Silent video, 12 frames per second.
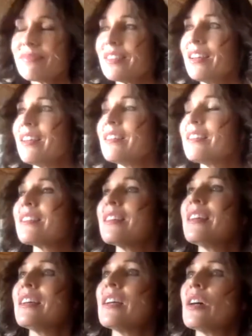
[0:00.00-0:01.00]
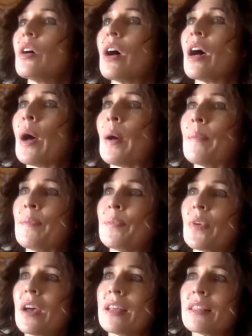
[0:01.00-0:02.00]
And um,
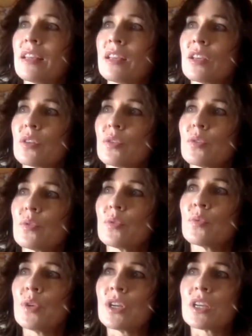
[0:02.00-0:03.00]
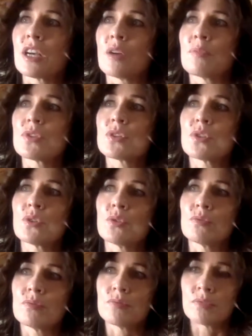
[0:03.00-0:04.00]
I think when it comes to
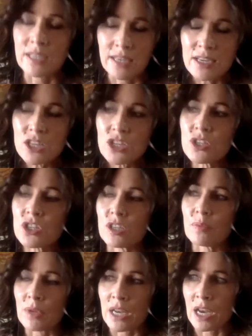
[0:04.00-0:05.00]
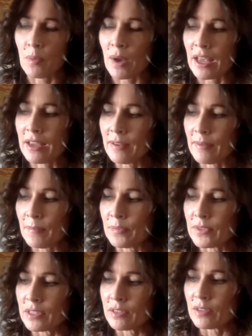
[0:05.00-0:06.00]
relationship anyway,
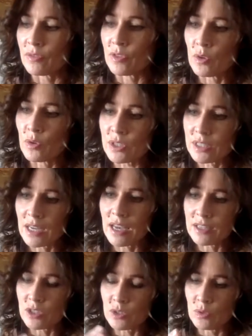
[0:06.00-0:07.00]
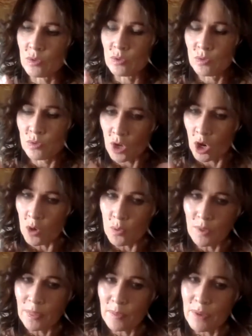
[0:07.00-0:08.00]
if you start to know
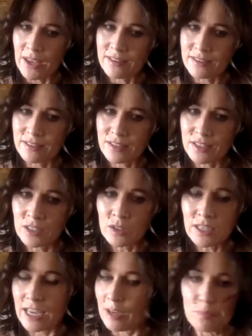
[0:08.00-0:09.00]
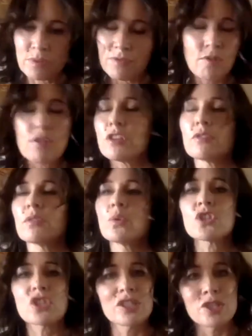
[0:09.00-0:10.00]
what the patterns look like before you
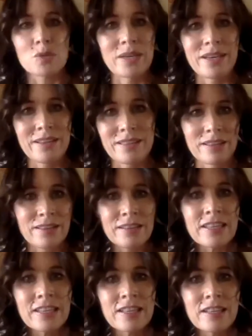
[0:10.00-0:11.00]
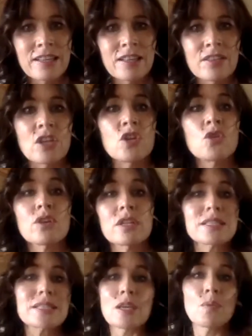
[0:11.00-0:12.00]
launch into anything, then you can
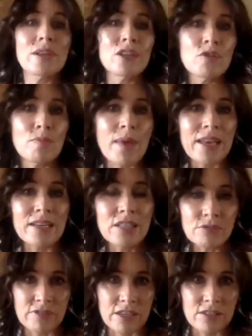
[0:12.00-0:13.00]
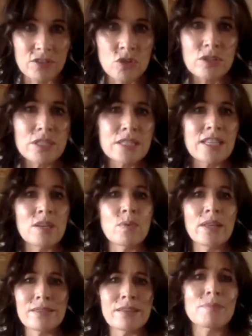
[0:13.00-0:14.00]
see when you've made a difference. You can see
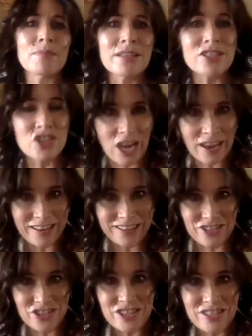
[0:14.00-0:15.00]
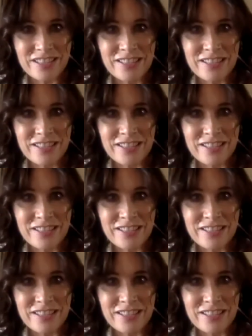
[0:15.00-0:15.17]
when something's changed.